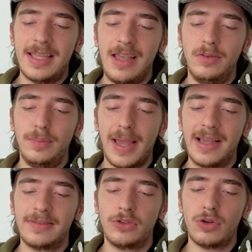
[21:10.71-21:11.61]
tangled
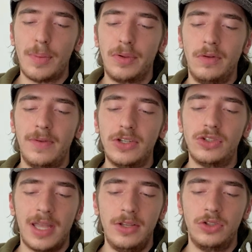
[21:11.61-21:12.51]
mass of tropical
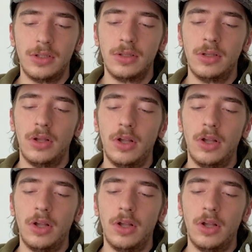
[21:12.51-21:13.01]
vegetation,